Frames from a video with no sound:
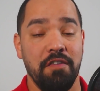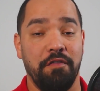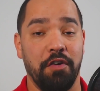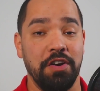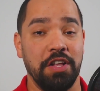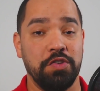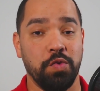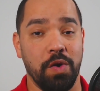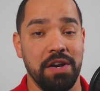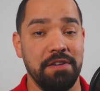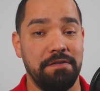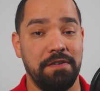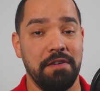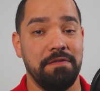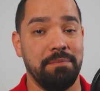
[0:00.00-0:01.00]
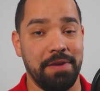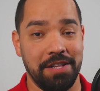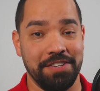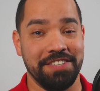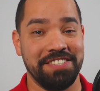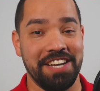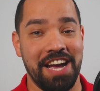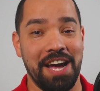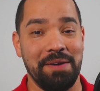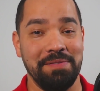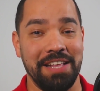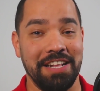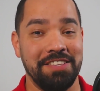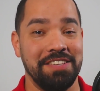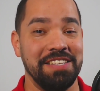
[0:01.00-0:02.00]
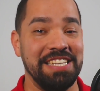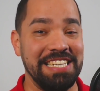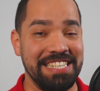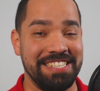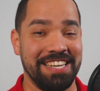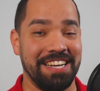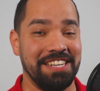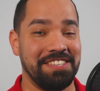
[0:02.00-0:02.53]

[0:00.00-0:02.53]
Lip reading: for the 25th millionth time that Nissan